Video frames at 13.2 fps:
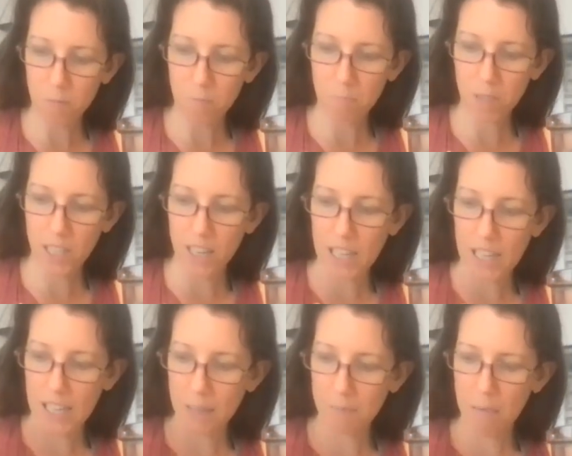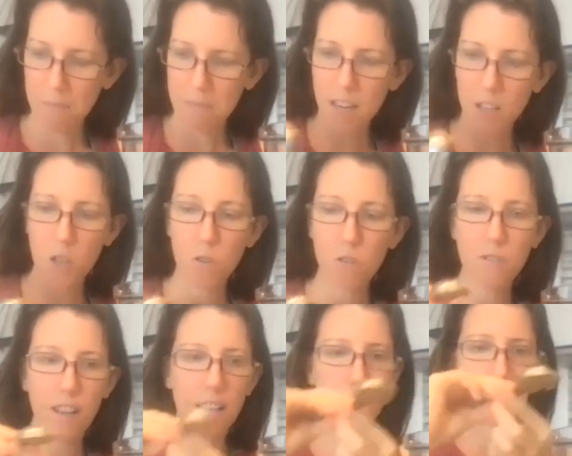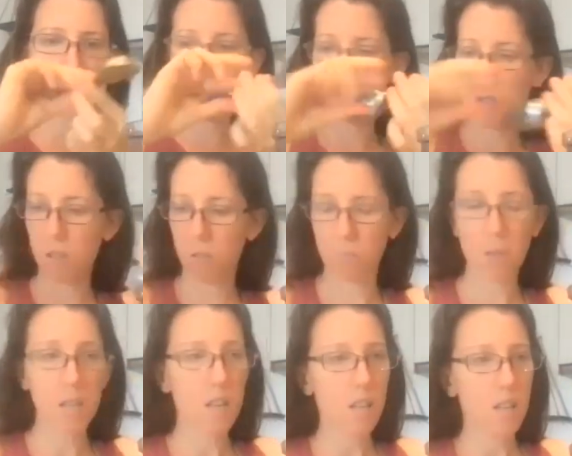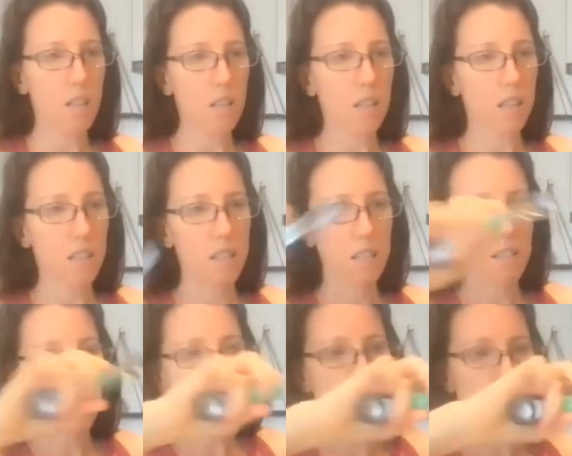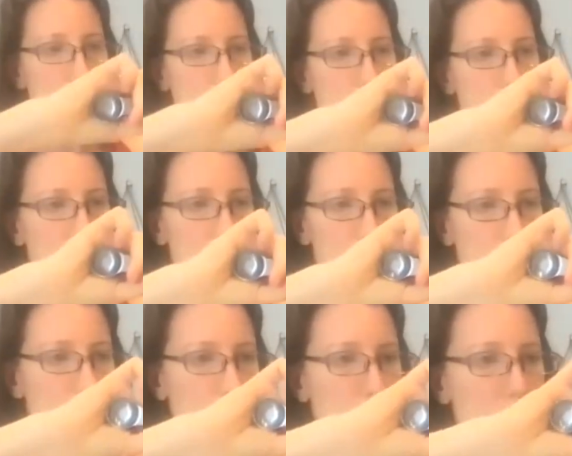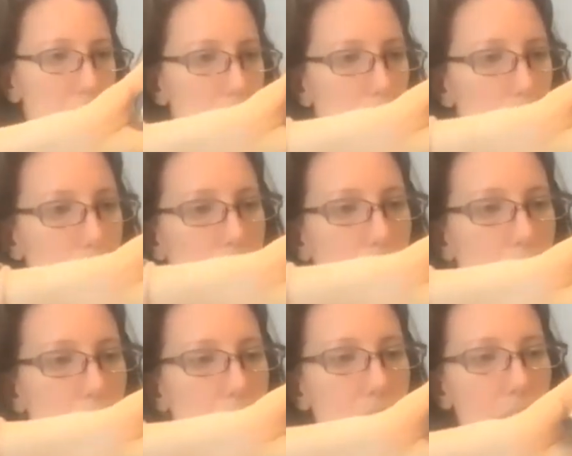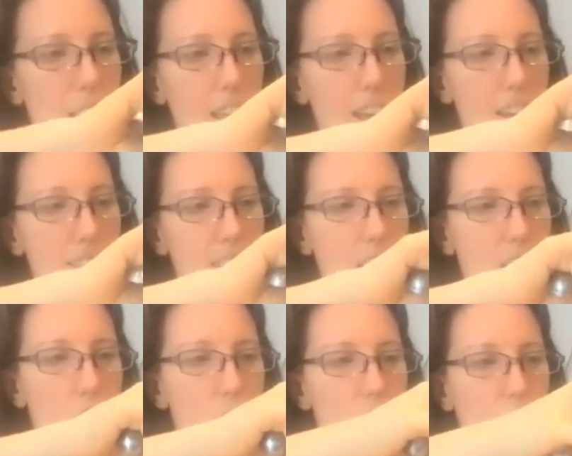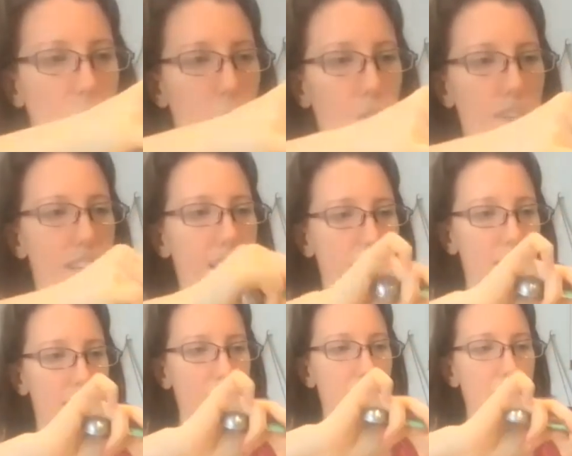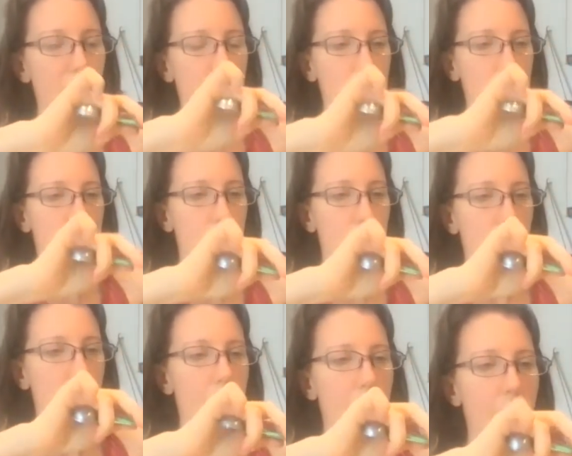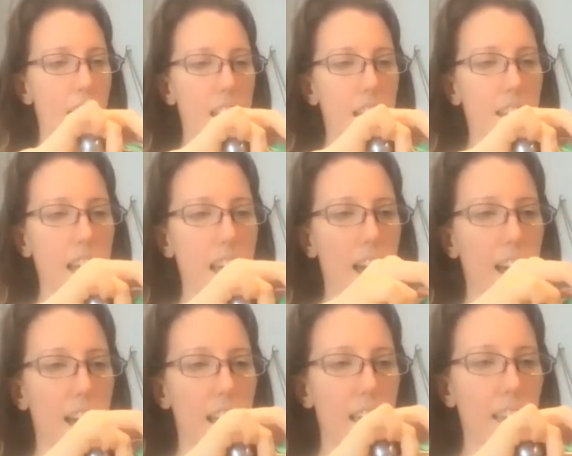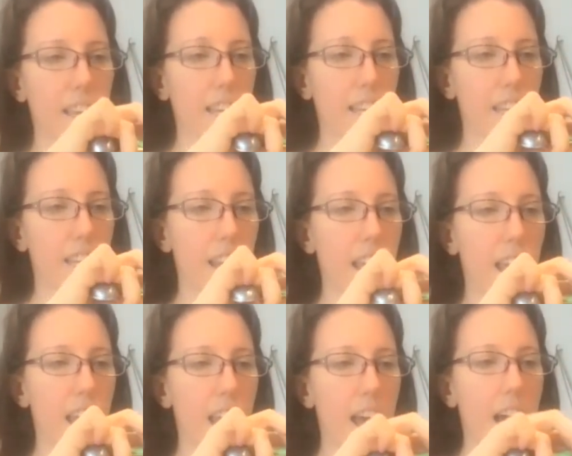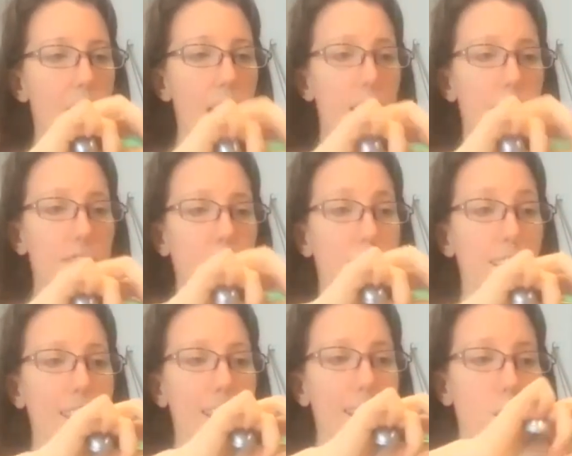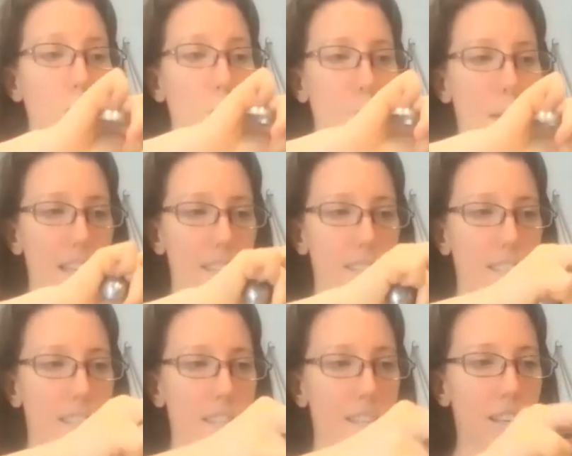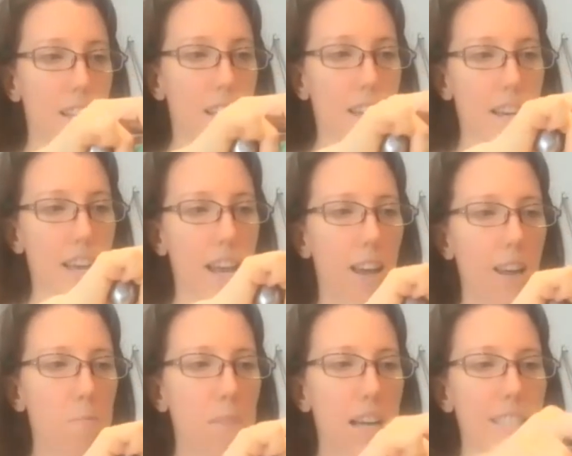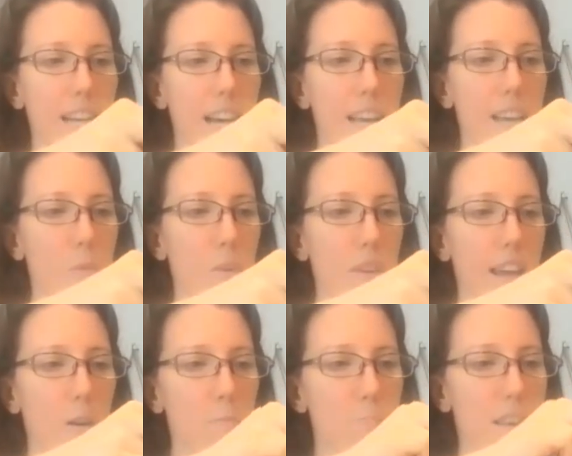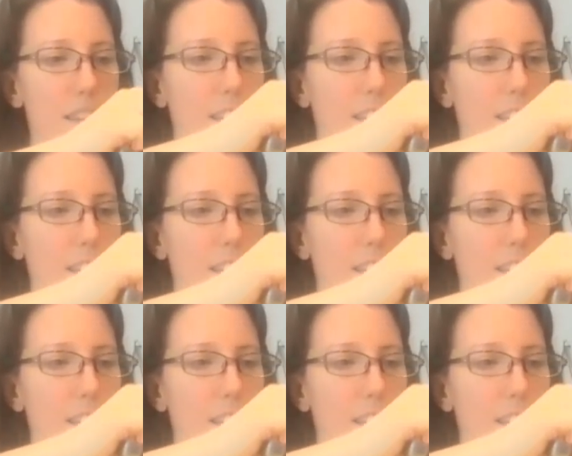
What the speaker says: but I'm not a huge fan of miso soup because I want more than just miso, but I love it as an ingredient in things. And I can have a little bit in my diet without being